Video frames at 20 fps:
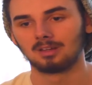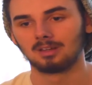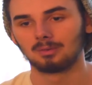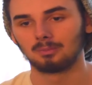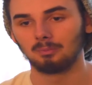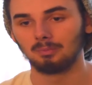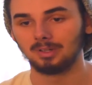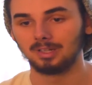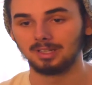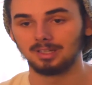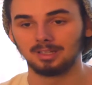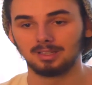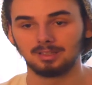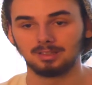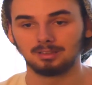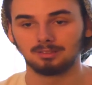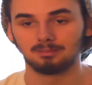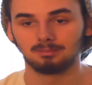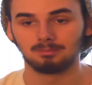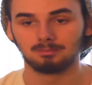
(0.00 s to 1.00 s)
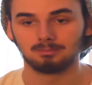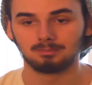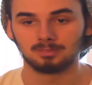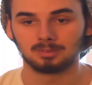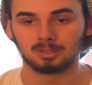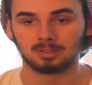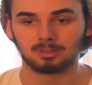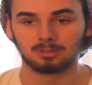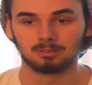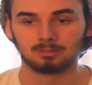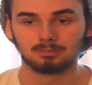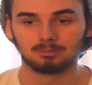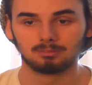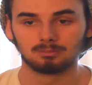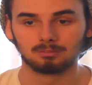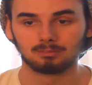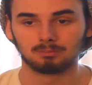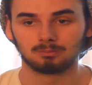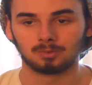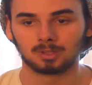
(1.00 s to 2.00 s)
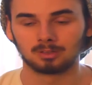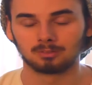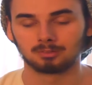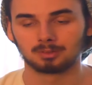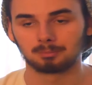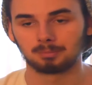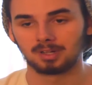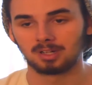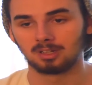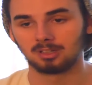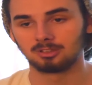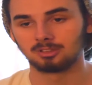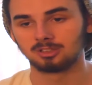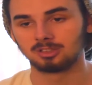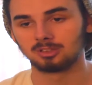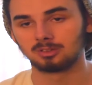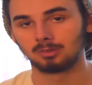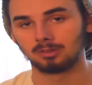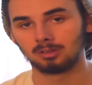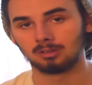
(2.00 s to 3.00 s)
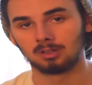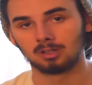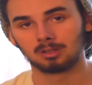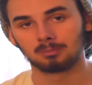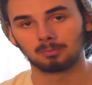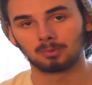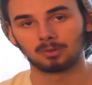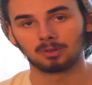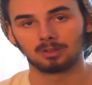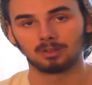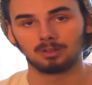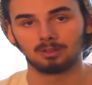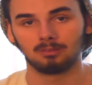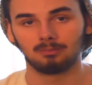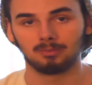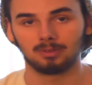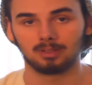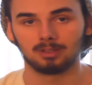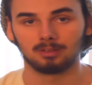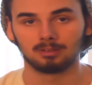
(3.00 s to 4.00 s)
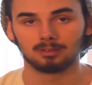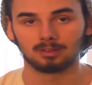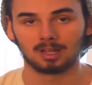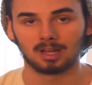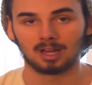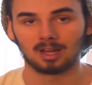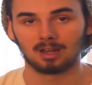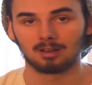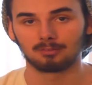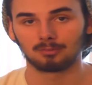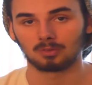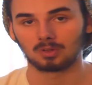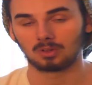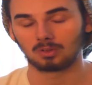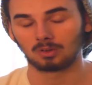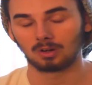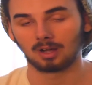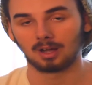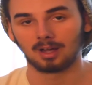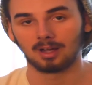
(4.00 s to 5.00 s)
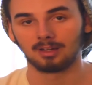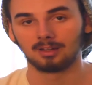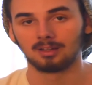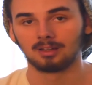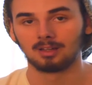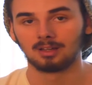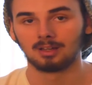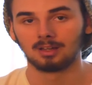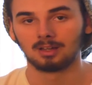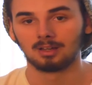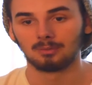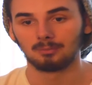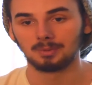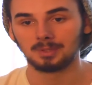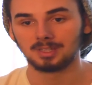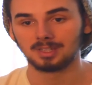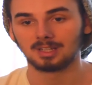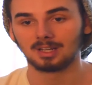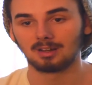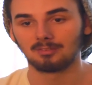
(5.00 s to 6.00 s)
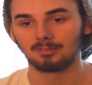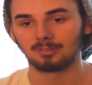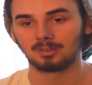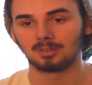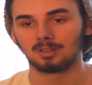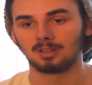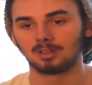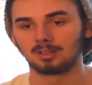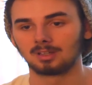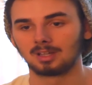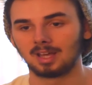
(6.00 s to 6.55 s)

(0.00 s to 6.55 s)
We, you know, went over to Parrish's. We longboarded. We laughed. We cried. We did everything.